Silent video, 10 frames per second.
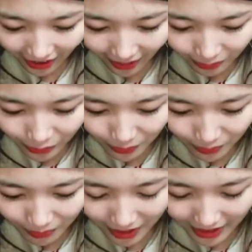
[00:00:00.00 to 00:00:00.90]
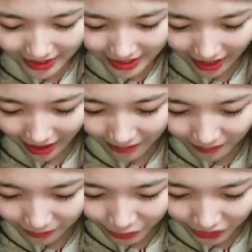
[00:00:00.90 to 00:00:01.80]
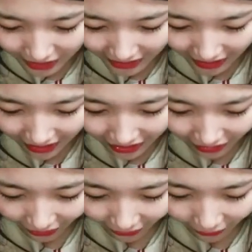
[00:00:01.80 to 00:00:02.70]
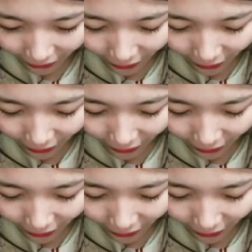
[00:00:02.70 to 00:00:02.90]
I have to mix them together.